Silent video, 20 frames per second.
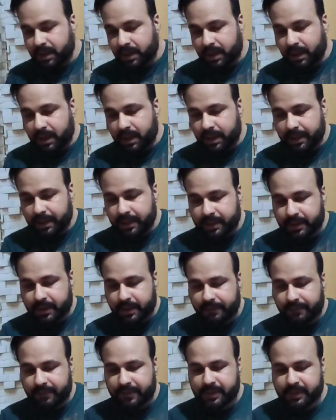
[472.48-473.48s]
in detail
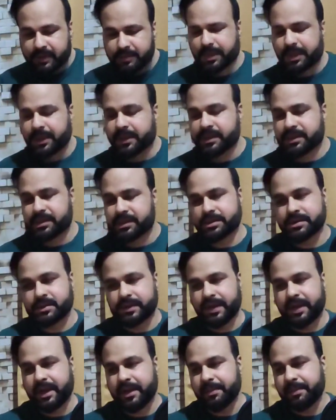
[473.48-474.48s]
with this, but this is
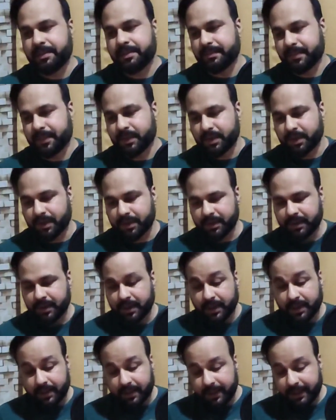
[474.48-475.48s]
really good.
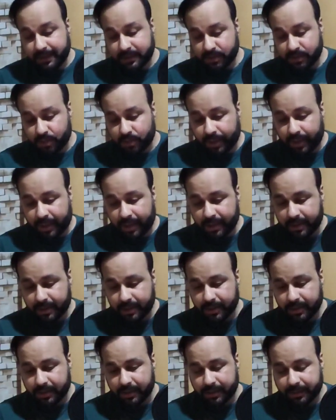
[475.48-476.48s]
Let's look at
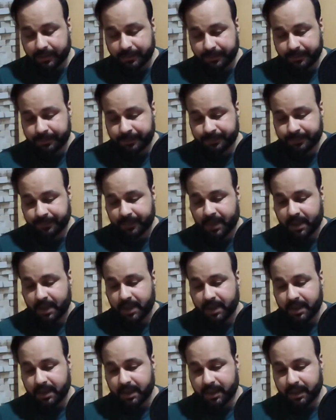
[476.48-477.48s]

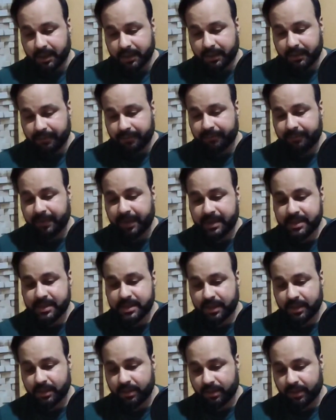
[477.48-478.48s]
the face
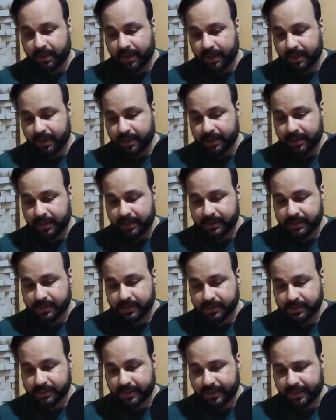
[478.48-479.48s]
unlock, and let's
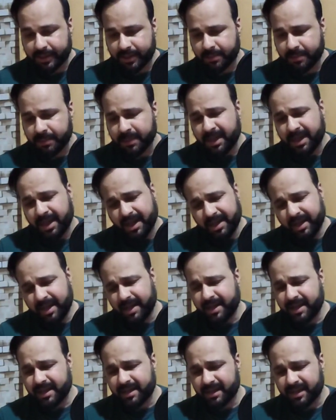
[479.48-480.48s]
set it up. And
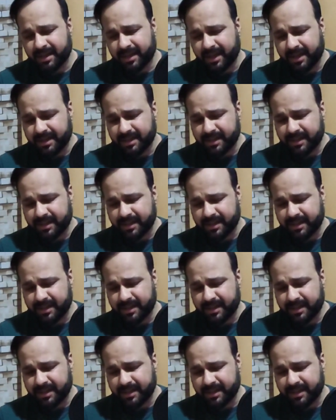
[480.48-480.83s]
guys,